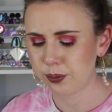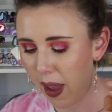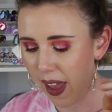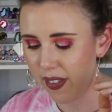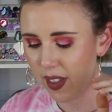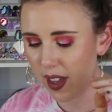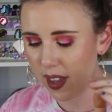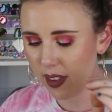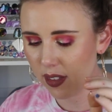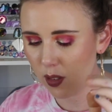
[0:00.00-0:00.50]

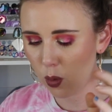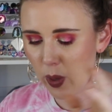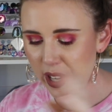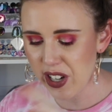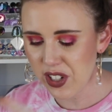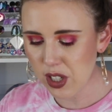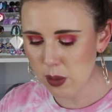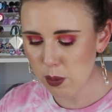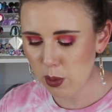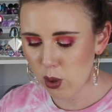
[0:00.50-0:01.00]
And then the
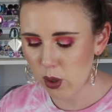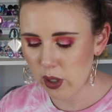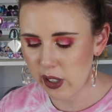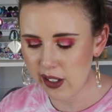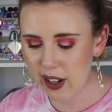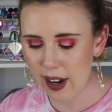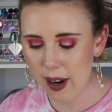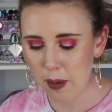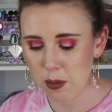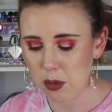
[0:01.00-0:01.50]
Ouija
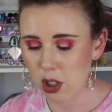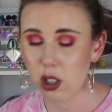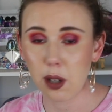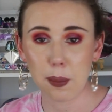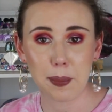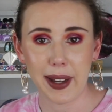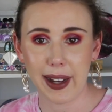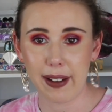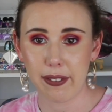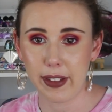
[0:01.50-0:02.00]
board, I'm not
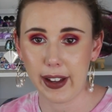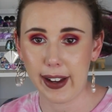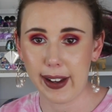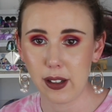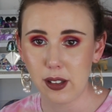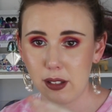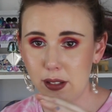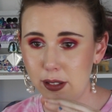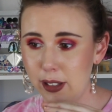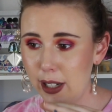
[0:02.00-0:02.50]
about
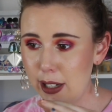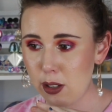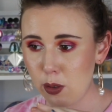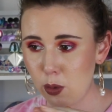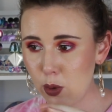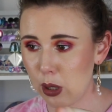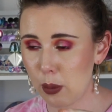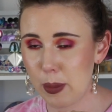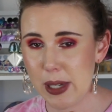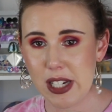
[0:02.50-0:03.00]
that. I don't
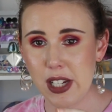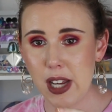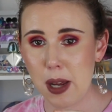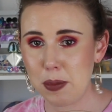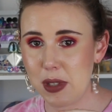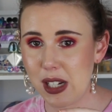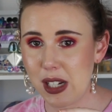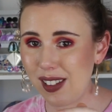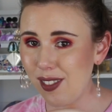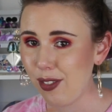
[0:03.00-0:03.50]
want to be
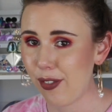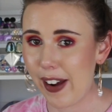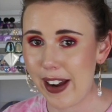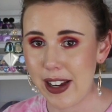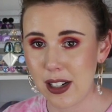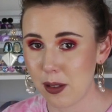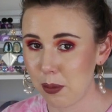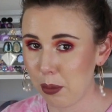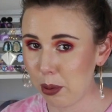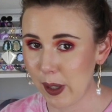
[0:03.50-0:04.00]
tempting
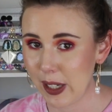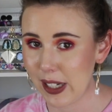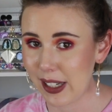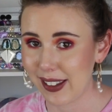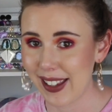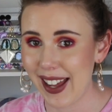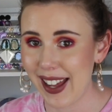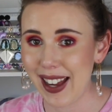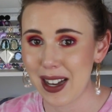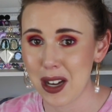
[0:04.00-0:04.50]
fate and
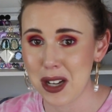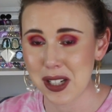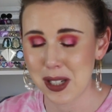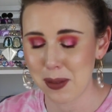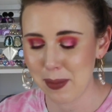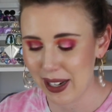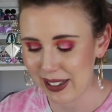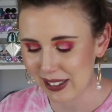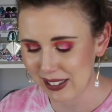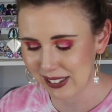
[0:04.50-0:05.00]
bringing that into
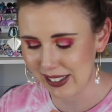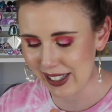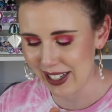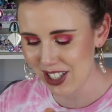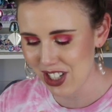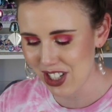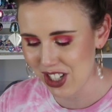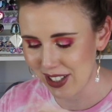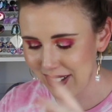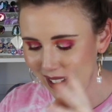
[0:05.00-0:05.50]
my
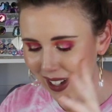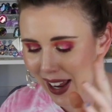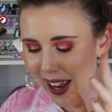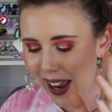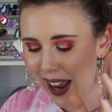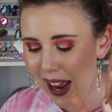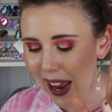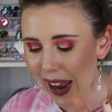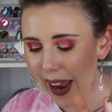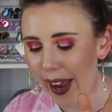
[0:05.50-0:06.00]
collection.
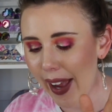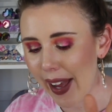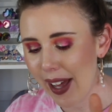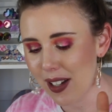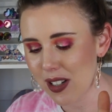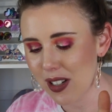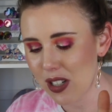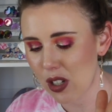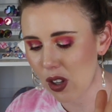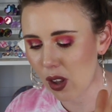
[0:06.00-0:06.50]

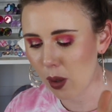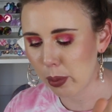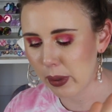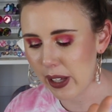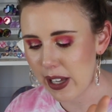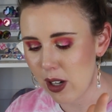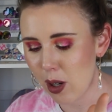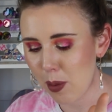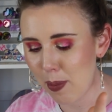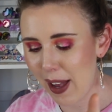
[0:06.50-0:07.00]
And the
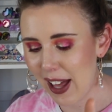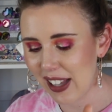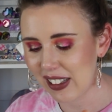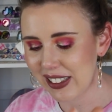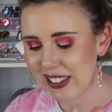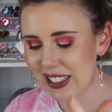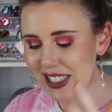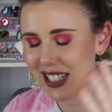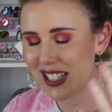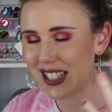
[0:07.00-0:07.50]
Play-Doh
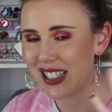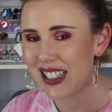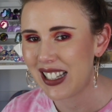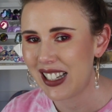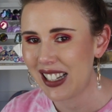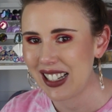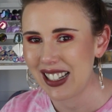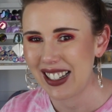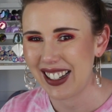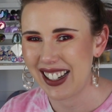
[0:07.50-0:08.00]
palette
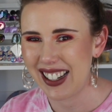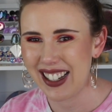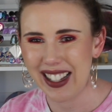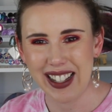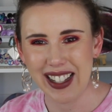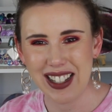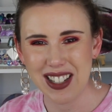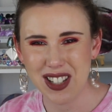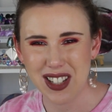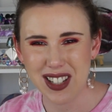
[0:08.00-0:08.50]

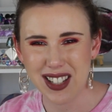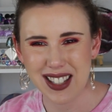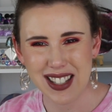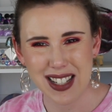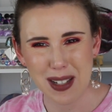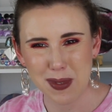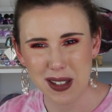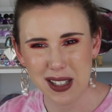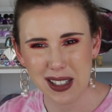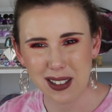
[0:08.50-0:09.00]
uh, just
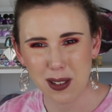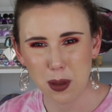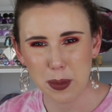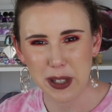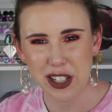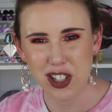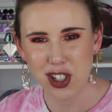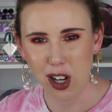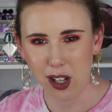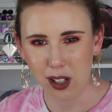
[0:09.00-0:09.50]
seems a little
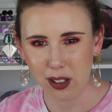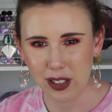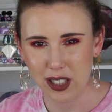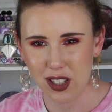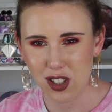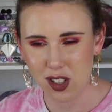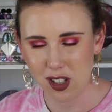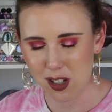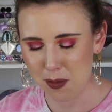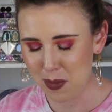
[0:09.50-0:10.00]
bit
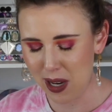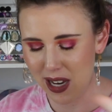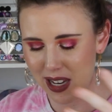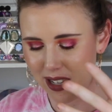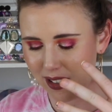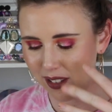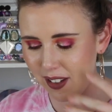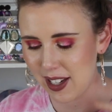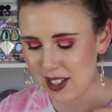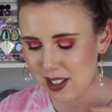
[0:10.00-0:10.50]
childish to
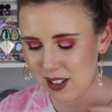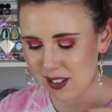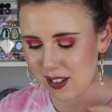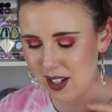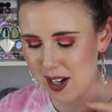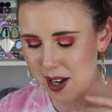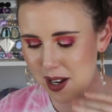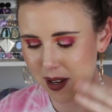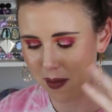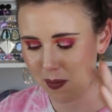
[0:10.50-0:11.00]
me. Like
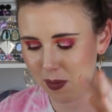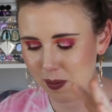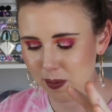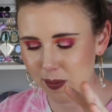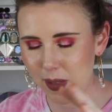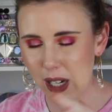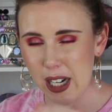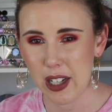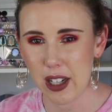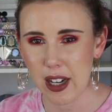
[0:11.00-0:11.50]
I'm
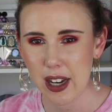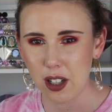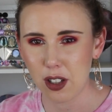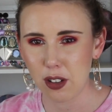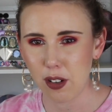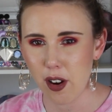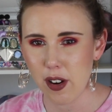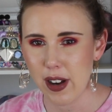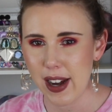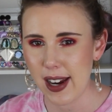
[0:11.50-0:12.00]
a, a
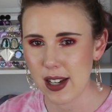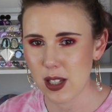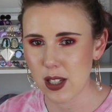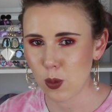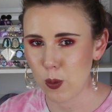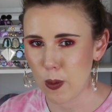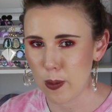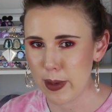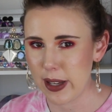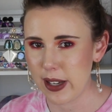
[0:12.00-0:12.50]
grown
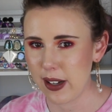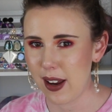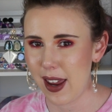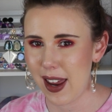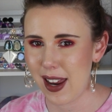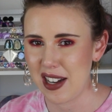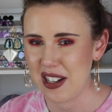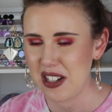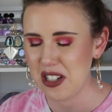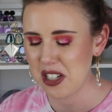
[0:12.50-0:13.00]
ass woman
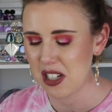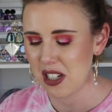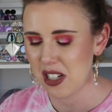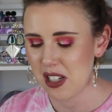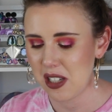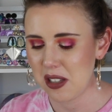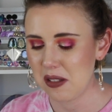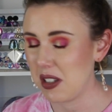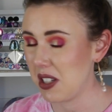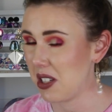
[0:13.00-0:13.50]
and
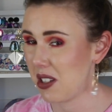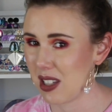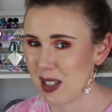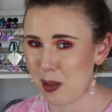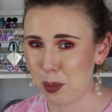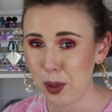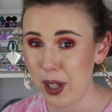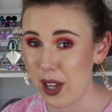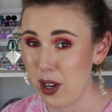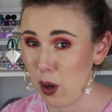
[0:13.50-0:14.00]
this is
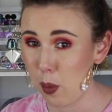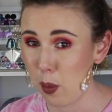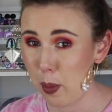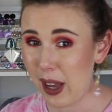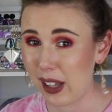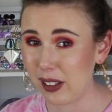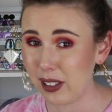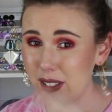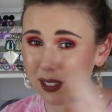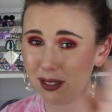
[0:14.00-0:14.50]
a Play-Doh
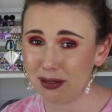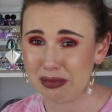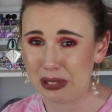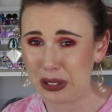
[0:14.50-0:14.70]
palette.